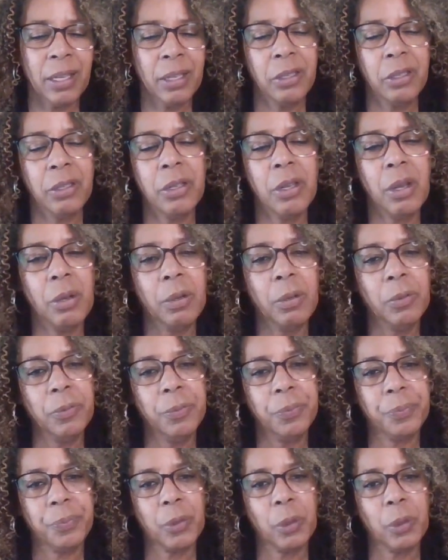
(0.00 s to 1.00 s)
You
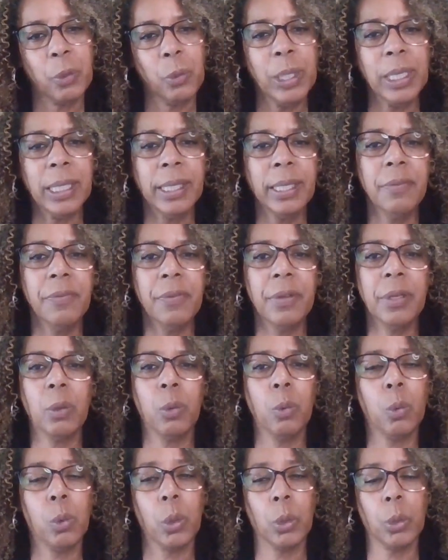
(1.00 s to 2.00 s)
know, we live in a
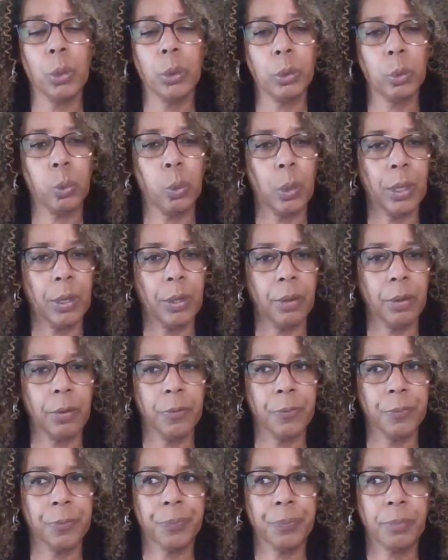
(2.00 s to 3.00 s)
world
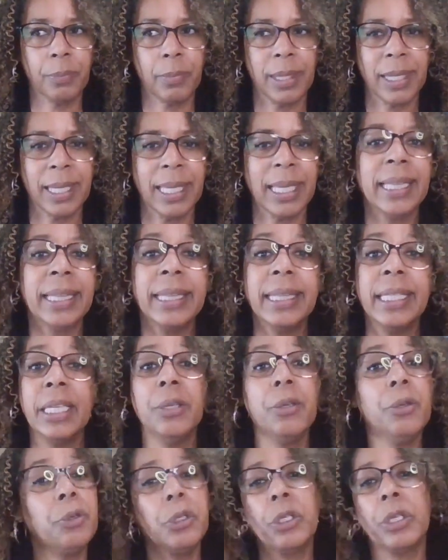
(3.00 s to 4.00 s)
where
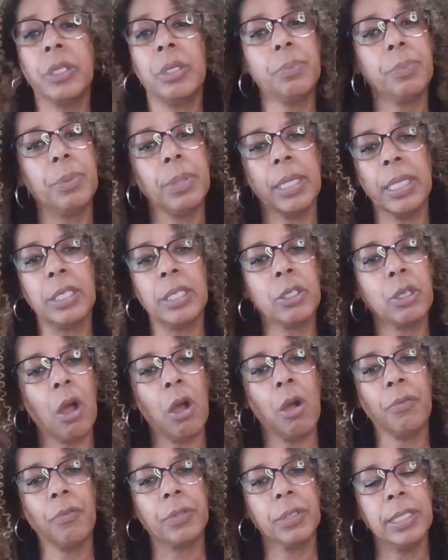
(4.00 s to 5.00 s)
leadership is
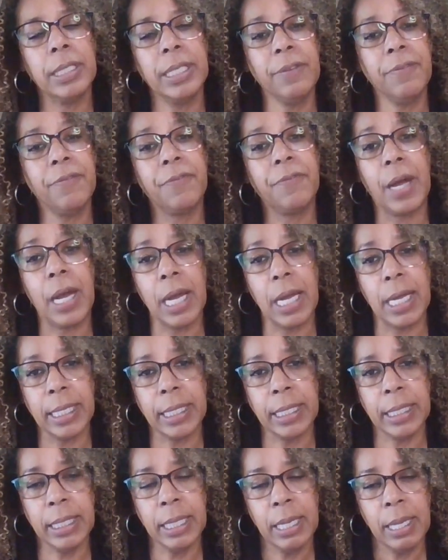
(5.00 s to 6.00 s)
often
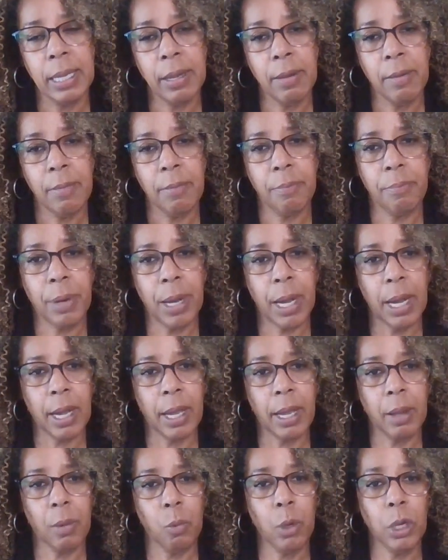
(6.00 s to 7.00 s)
defined
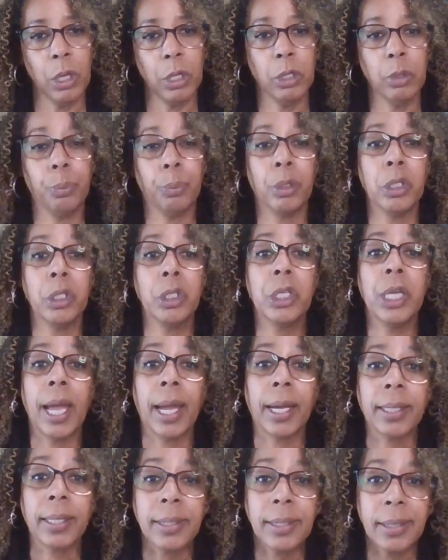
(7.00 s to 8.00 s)
by what you
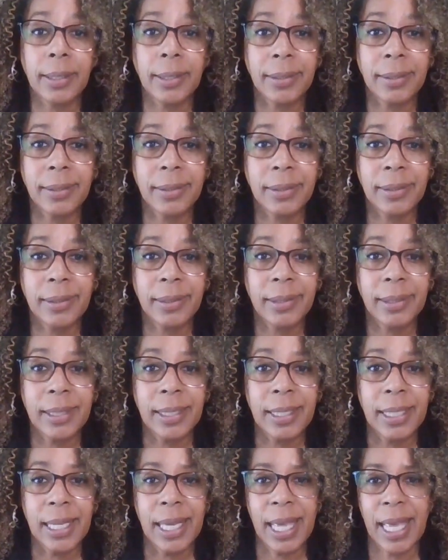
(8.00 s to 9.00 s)
project
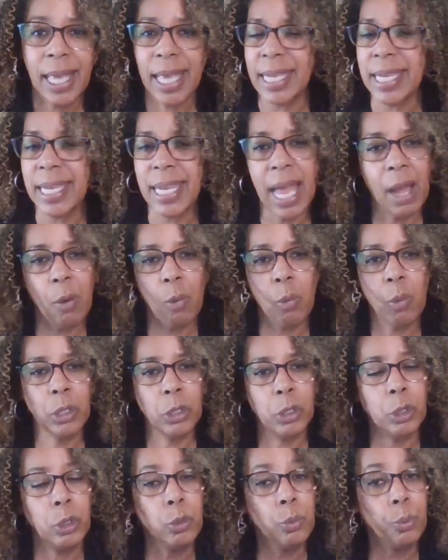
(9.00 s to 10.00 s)
and not
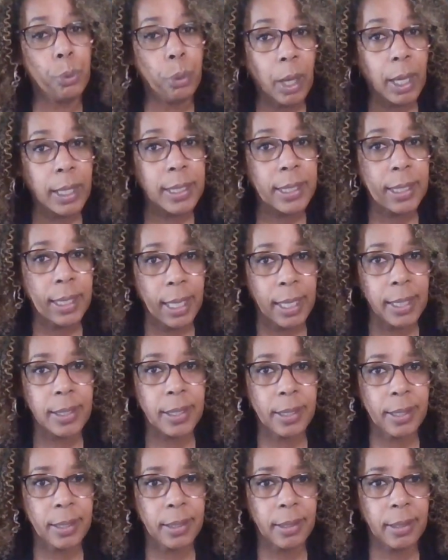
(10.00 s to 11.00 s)
what you
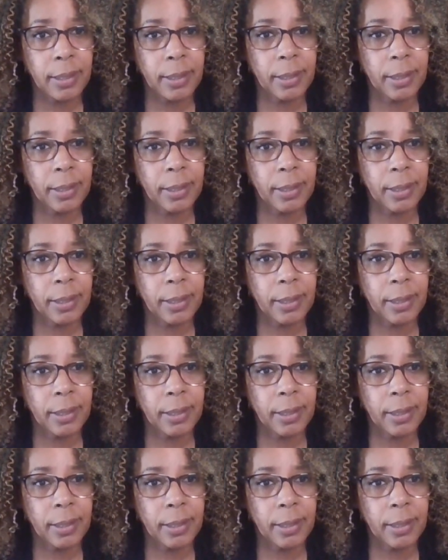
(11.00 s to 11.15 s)
process.